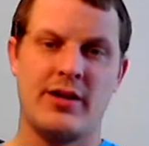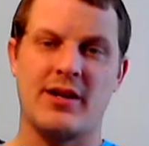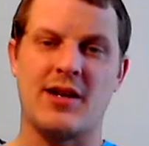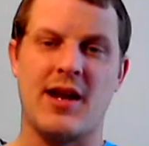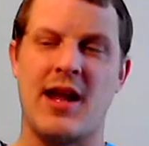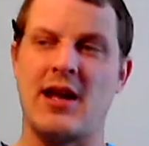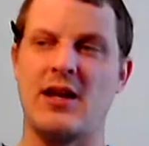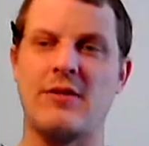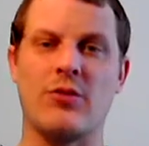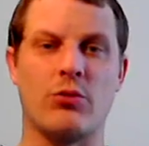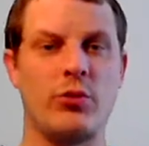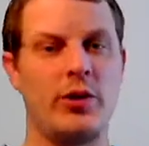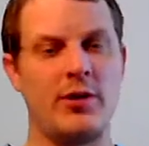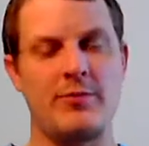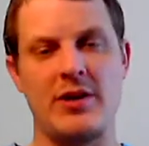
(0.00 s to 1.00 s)
it can't even
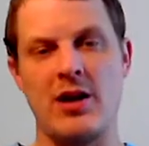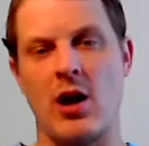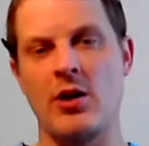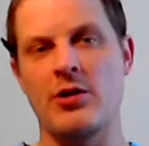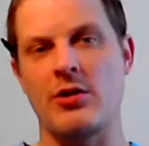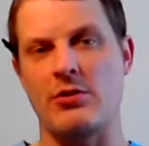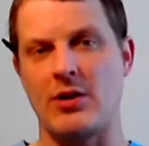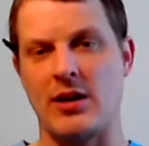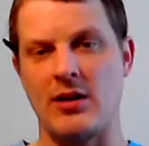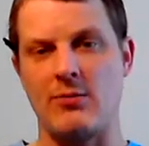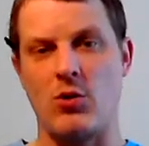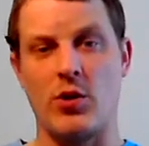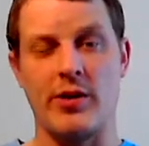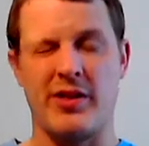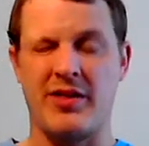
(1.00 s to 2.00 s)
really be argued
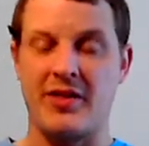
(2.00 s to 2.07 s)
anymore.